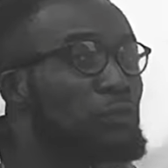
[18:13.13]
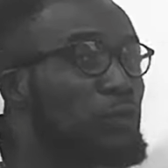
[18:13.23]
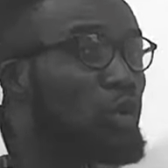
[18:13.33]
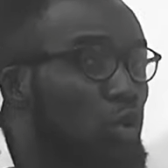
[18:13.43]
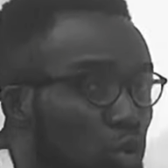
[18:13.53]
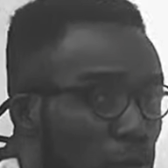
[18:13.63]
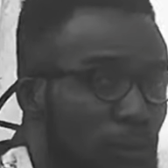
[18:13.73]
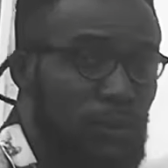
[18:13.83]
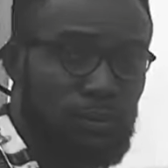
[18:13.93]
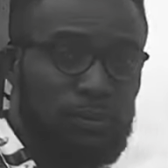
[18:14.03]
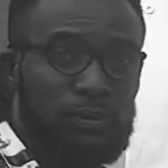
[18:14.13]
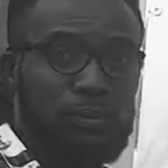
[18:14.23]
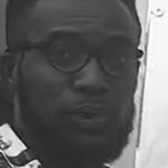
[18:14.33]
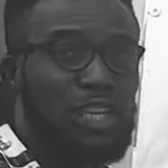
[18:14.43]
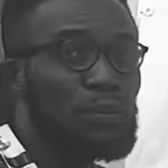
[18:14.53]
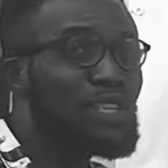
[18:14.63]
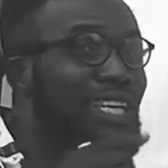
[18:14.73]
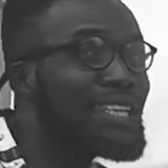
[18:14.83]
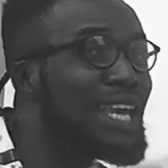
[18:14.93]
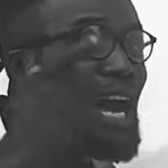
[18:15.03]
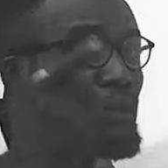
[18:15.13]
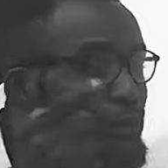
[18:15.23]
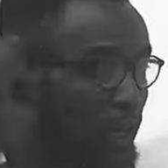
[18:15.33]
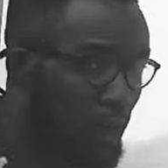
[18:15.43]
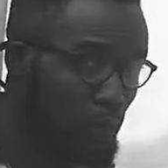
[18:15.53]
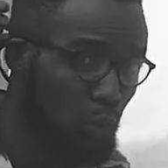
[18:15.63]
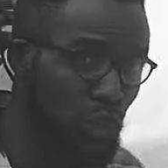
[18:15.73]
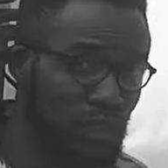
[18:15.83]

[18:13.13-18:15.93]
follows immediately after we